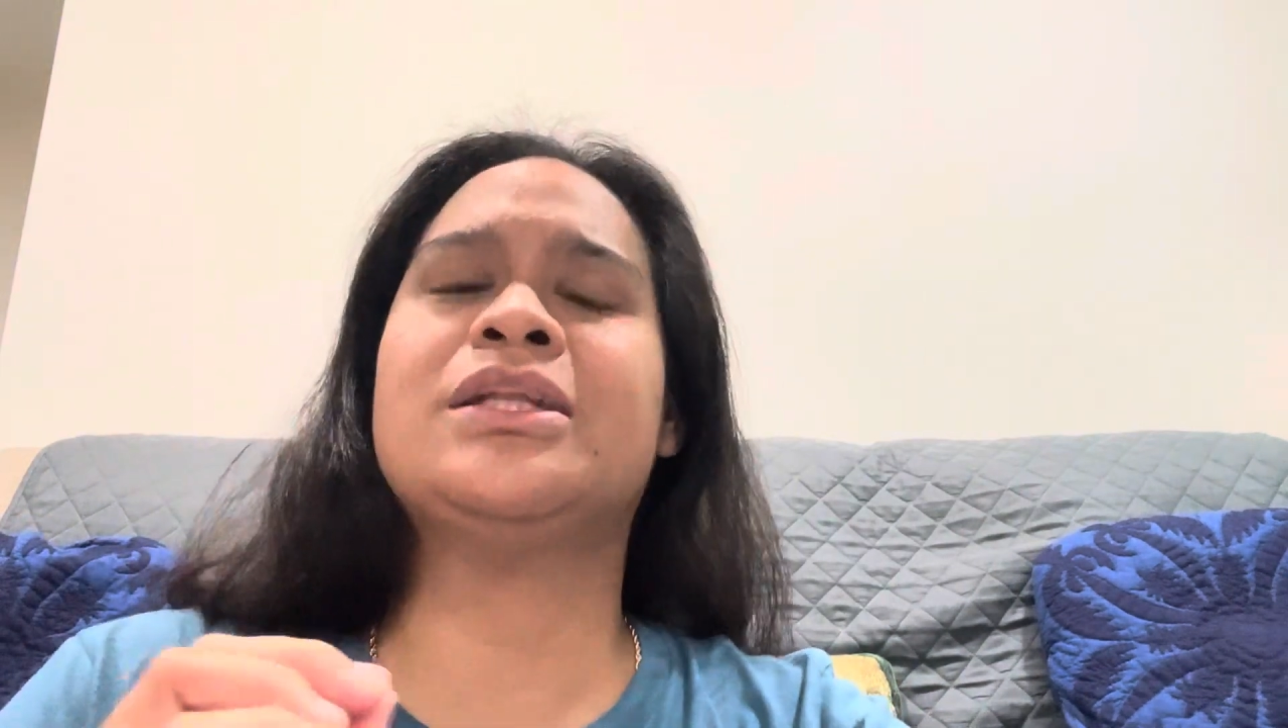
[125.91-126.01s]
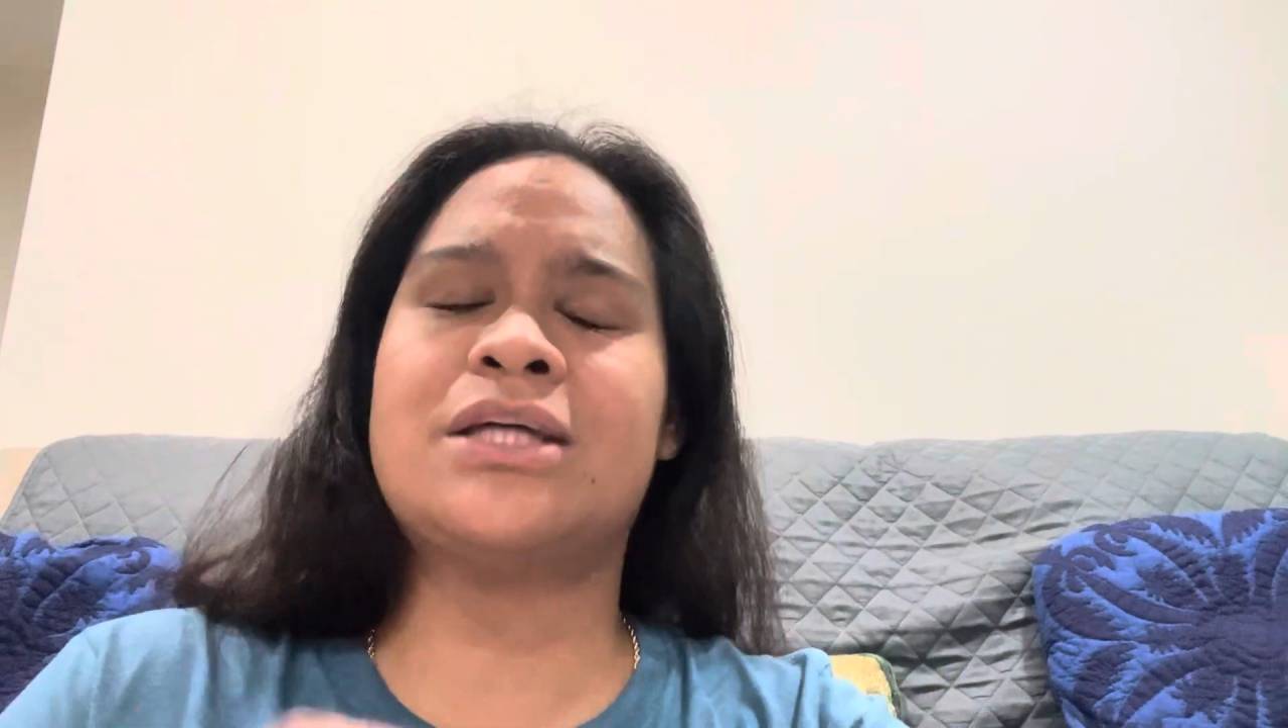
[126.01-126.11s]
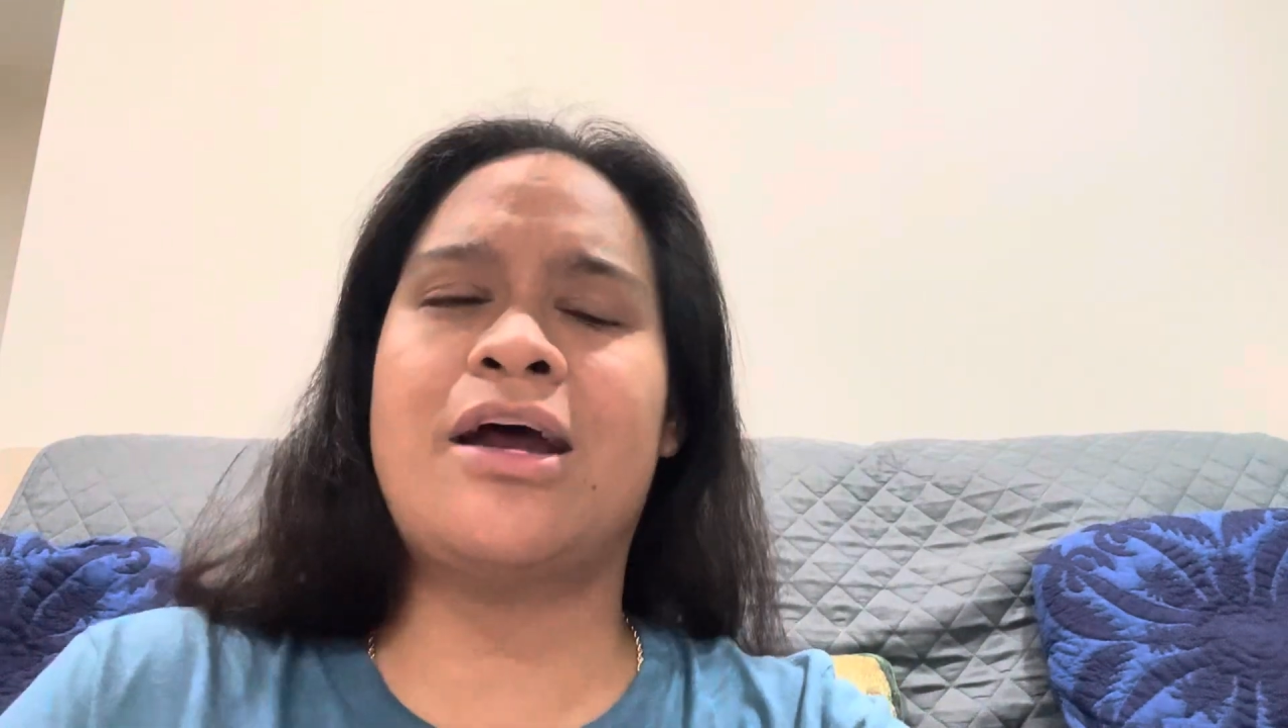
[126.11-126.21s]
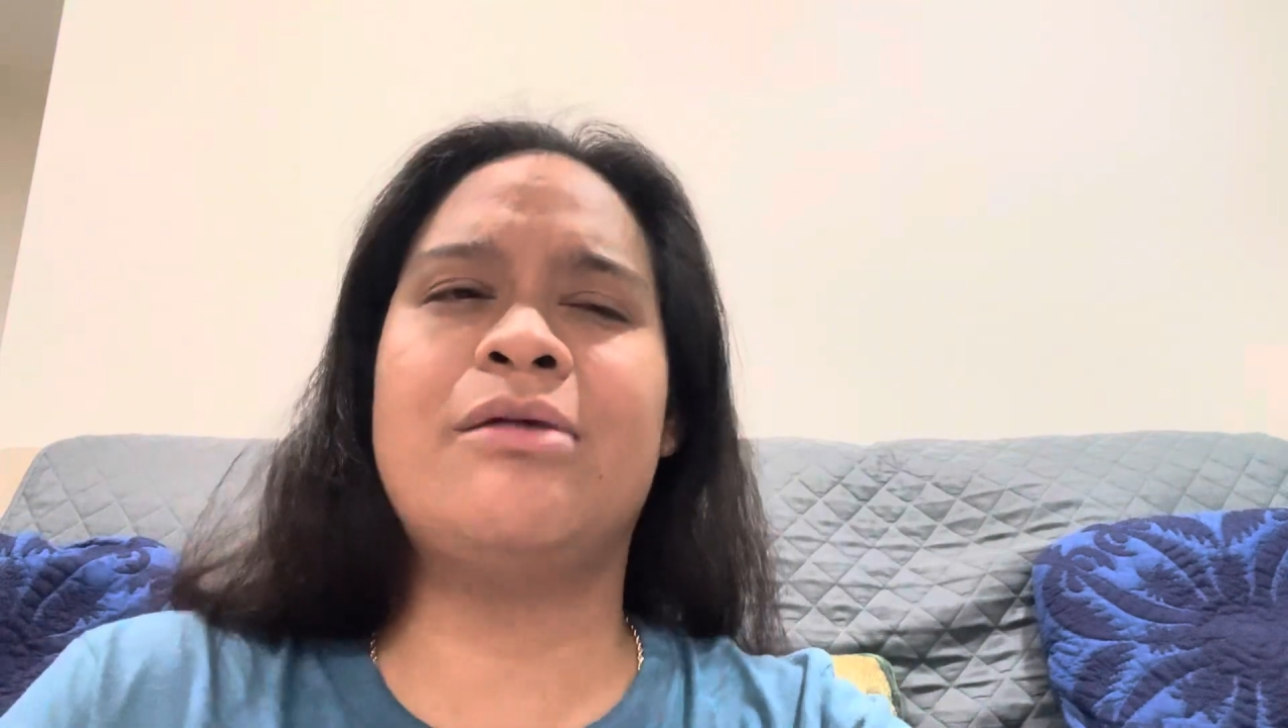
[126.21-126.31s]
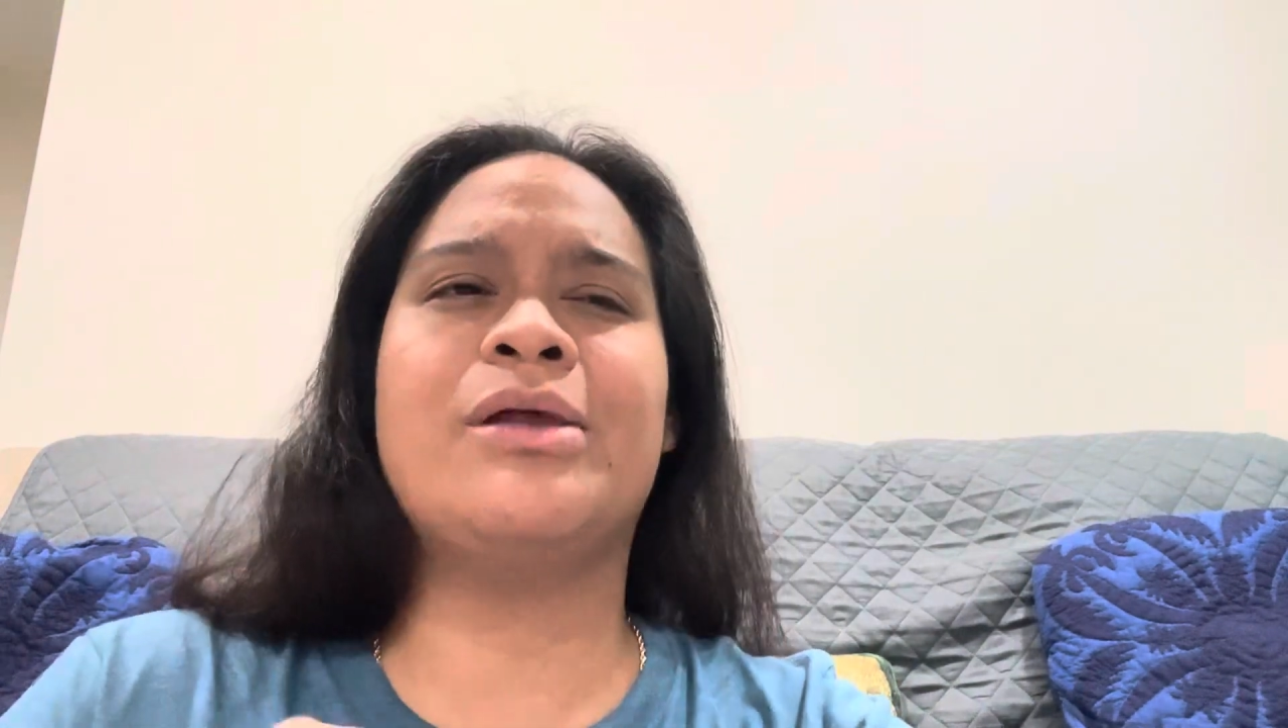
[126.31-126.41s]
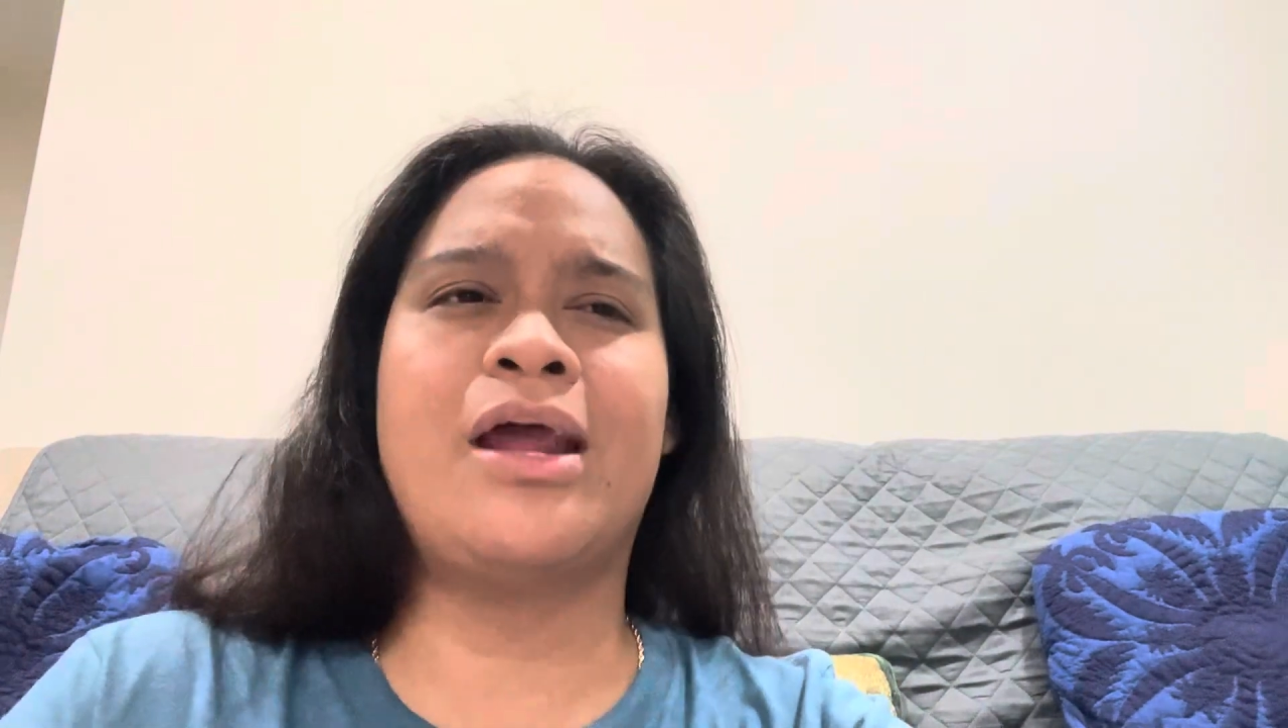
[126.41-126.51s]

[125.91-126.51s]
time and